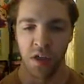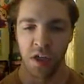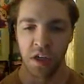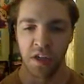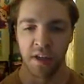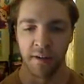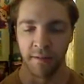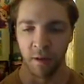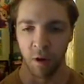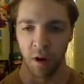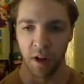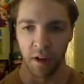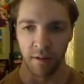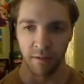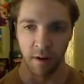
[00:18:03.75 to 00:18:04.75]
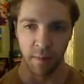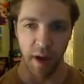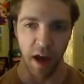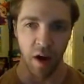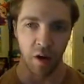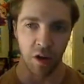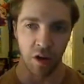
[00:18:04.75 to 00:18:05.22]
it differing from
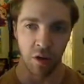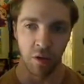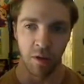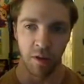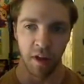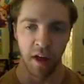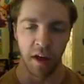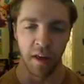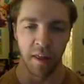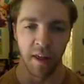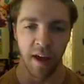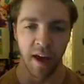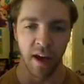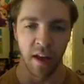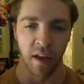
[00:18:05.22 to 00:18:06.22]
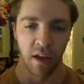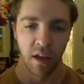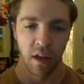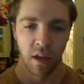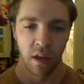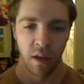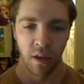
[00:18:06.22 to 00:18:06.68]
how you think that
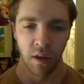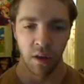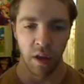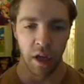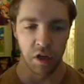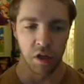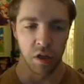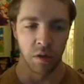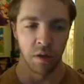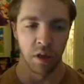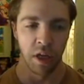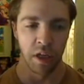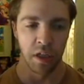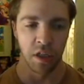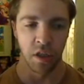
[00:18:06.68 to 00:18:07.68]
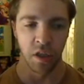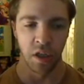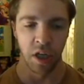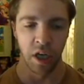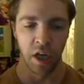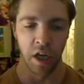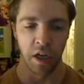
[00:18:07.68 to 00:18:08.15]
it's
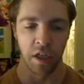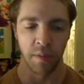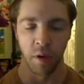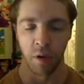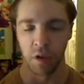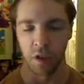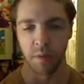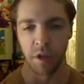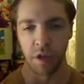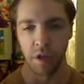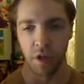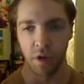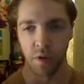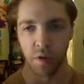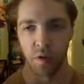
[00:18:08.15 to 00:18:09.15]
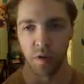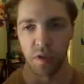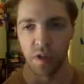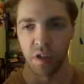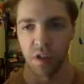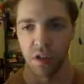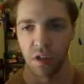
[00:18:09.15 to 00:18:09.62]
supposed to be
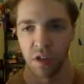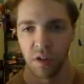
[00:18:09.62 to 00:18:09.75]
used,